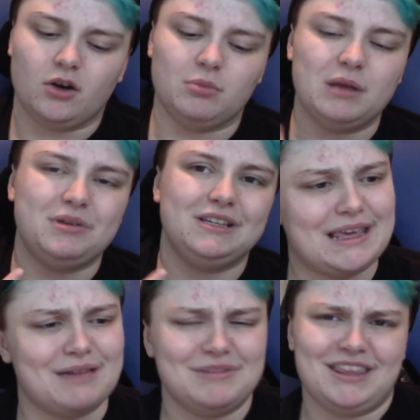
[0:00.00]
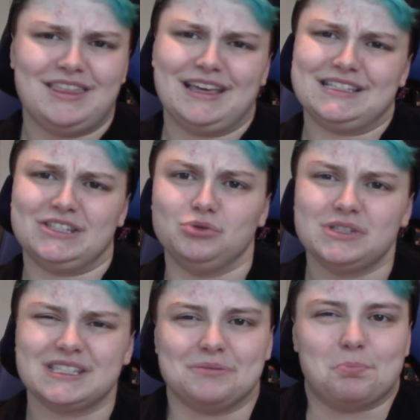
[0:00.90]
Or maybe Amity thinks Luz
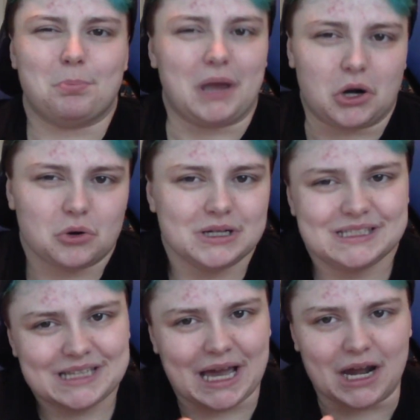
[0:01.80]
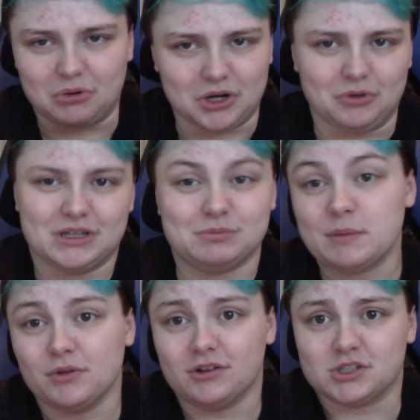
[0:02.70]
is embarrassed? I don't know. Because
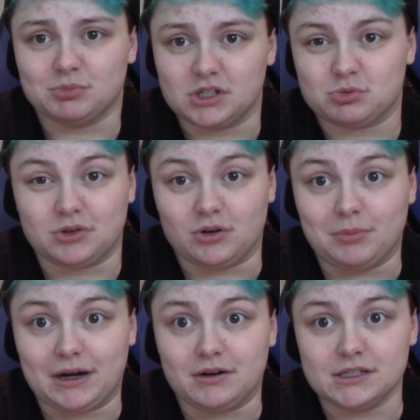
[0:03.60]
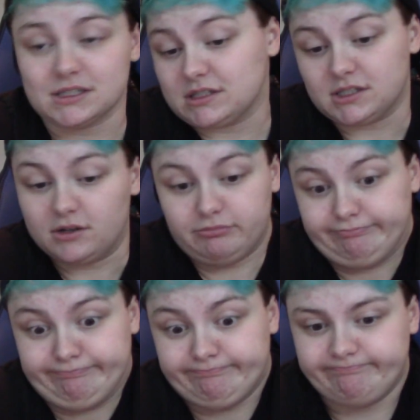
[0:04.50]
people also blush when they're embarrassed, so...
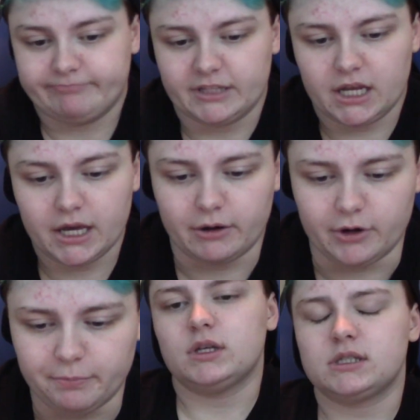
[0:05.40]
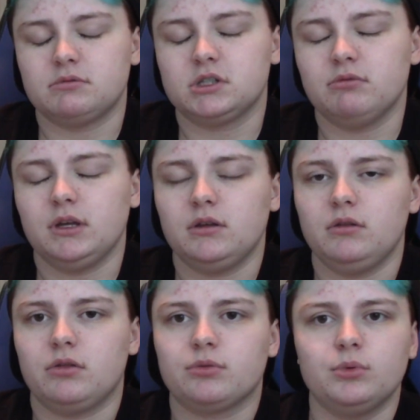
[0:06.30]
I don't know. As I was
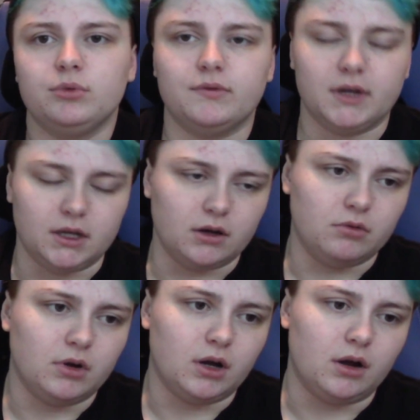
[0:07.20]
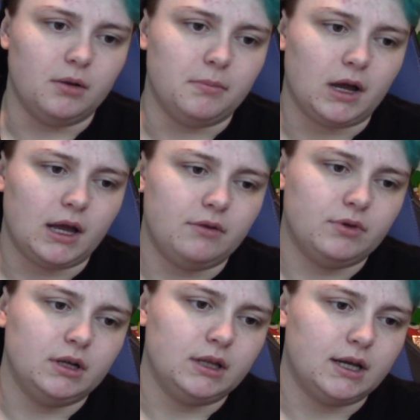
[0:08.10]
going through the video, I
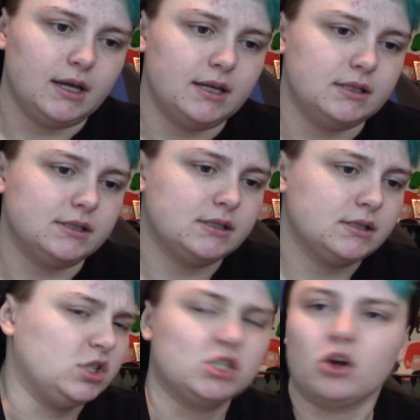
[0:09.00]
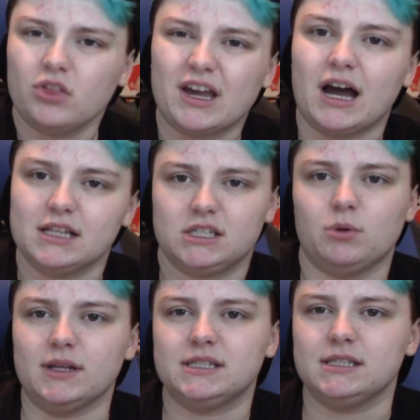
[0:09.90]
realized just all the
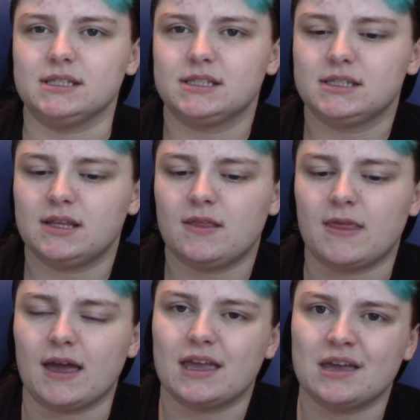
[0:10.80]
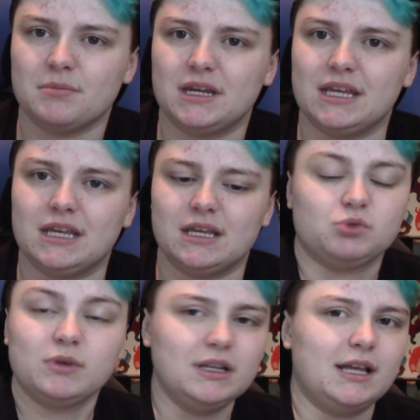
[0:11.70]
consequences that Amity
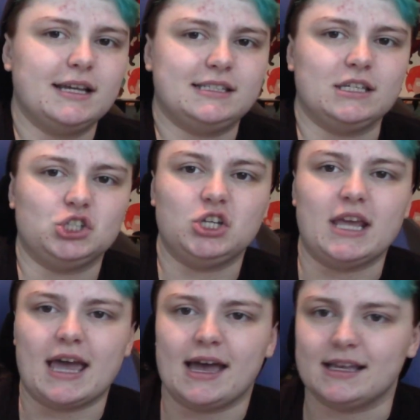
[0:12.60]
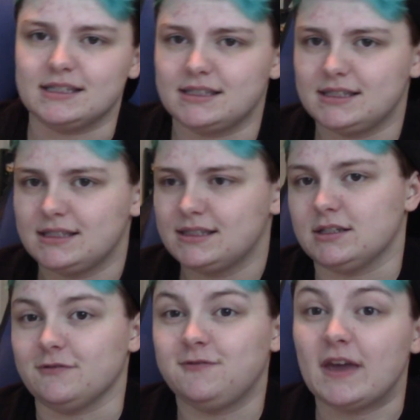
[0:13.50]
is realizing she has
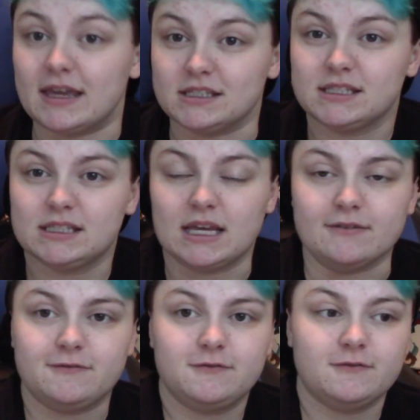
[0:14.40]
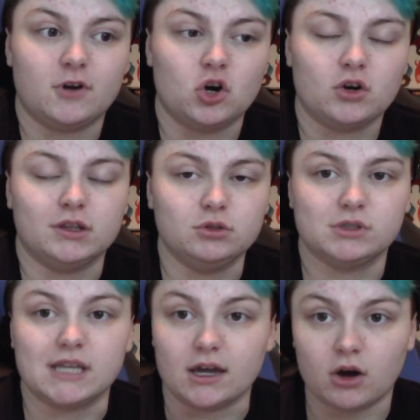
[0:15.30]
to face if her and
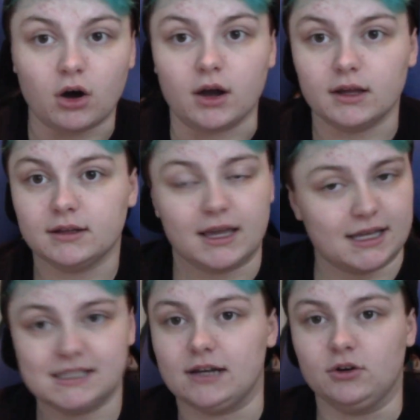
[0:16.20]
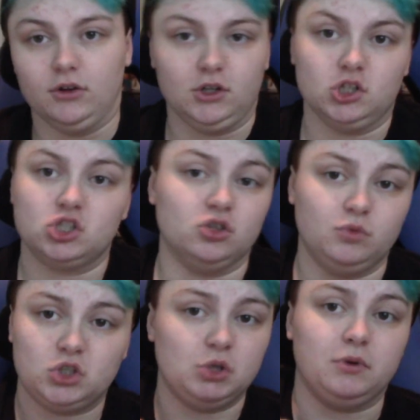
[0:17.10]
Luz get caught. Like I said earlier,
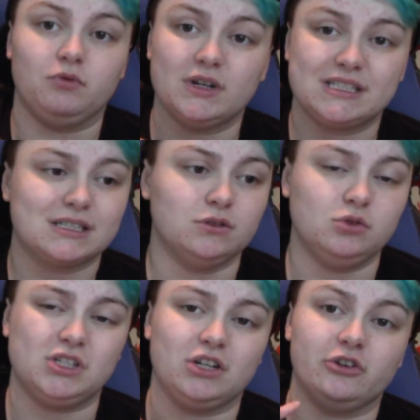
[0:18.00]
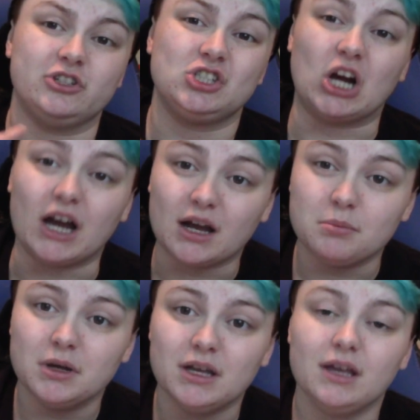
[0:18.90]
she would risk losing her
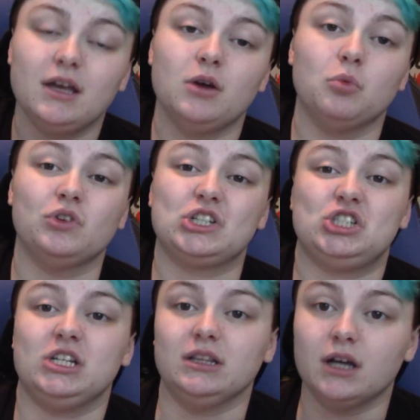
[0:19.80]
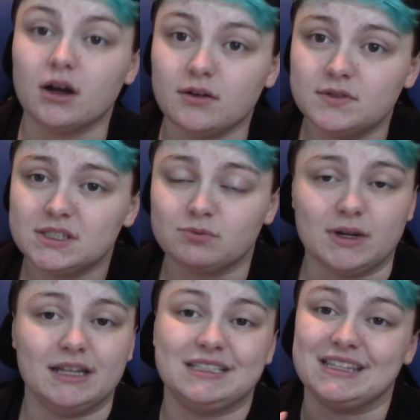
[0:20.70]
job, one that she loves,
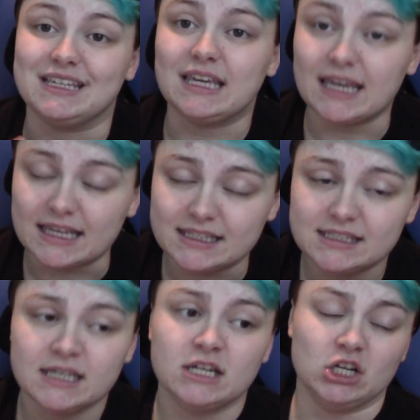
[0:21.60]
reading to the kids.